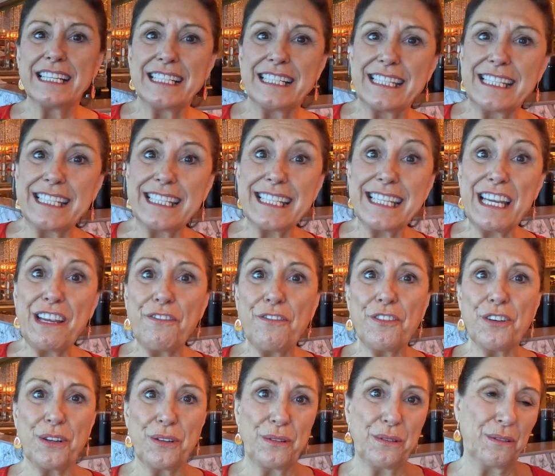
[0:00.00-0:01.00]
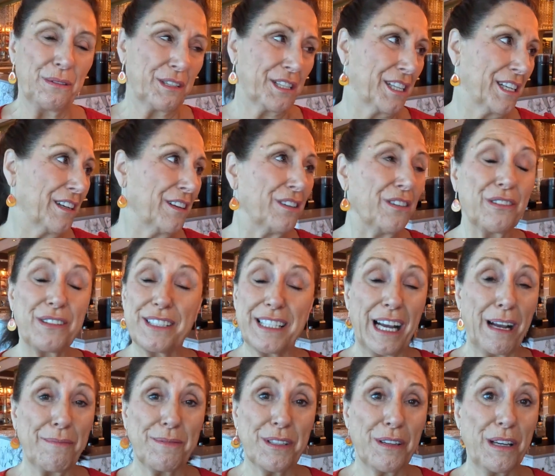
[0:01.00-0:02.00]
seafood. Looks
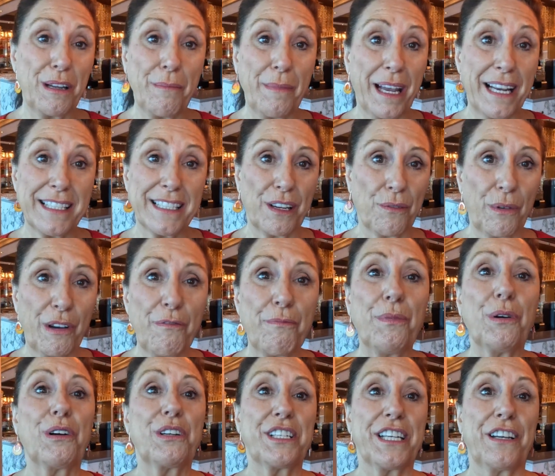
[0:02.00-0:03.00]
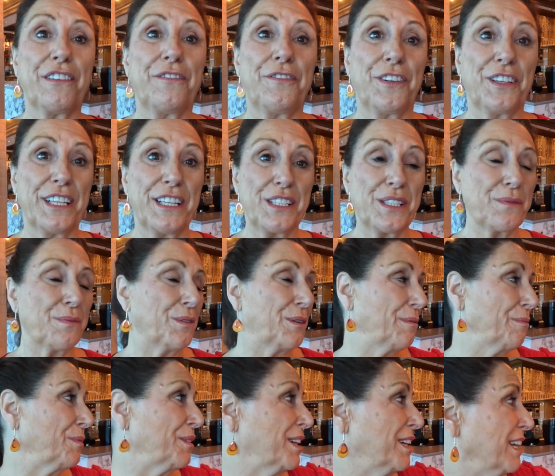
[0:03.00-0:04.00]
absolutely amazing. We've booked in for this
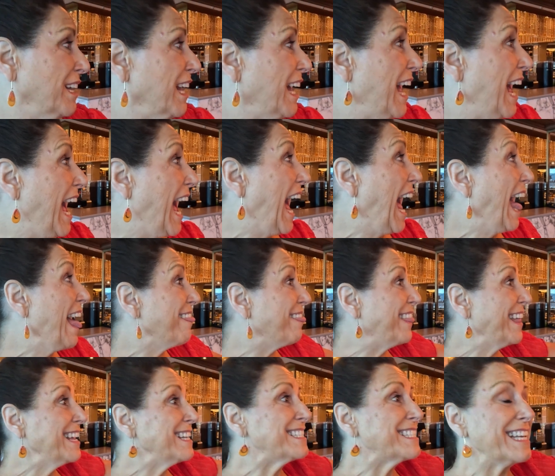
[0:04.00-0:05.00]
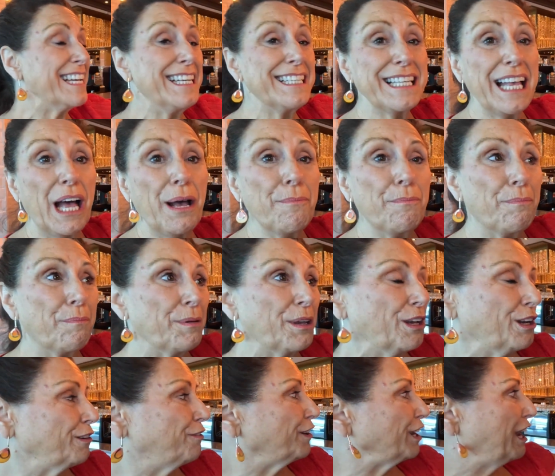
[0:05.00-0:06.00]
one. This is a
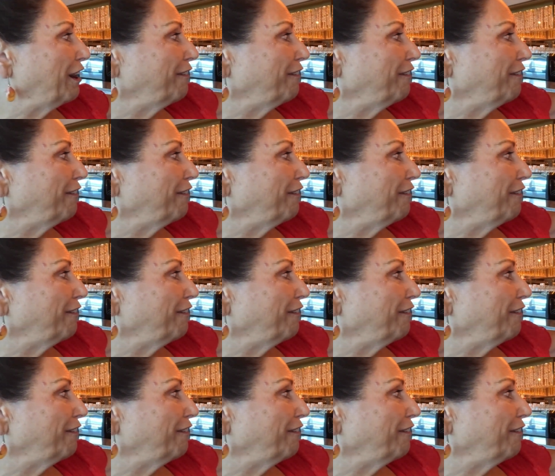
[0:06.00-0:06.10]
beautiful